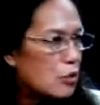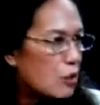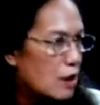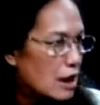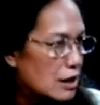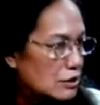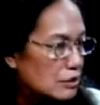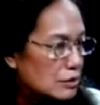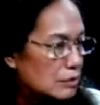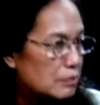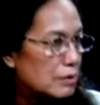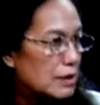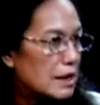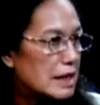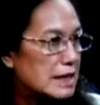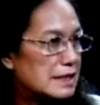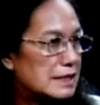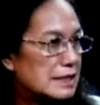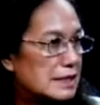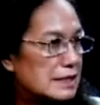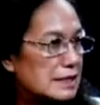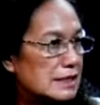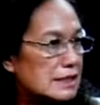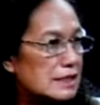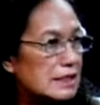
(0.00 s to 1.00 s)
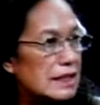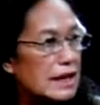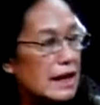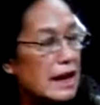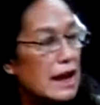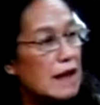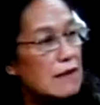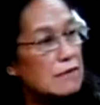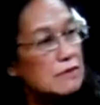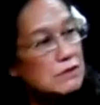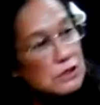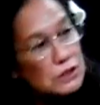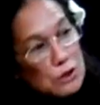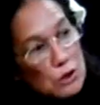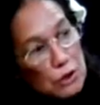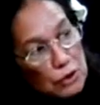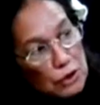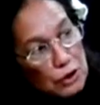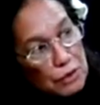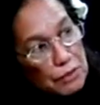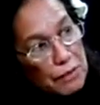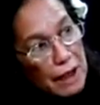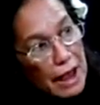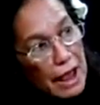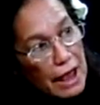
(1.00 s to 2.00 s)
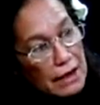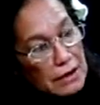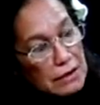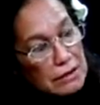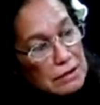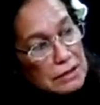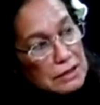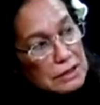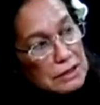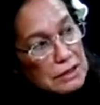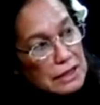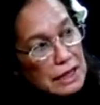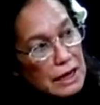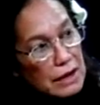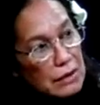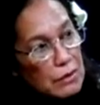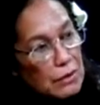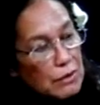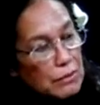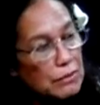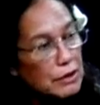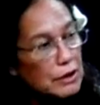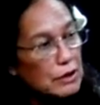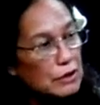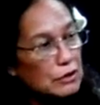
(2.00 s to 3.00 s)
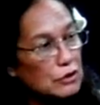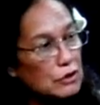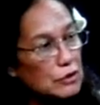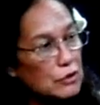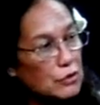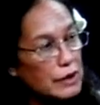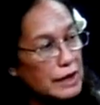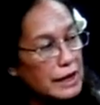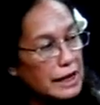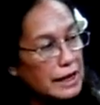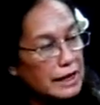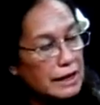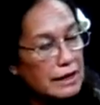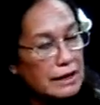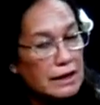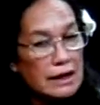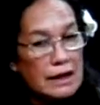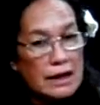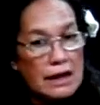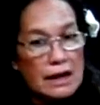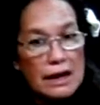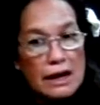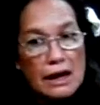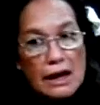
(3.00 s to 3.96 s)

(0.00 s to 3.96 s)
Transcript: quadruplexes, they have solar panels, they were built green.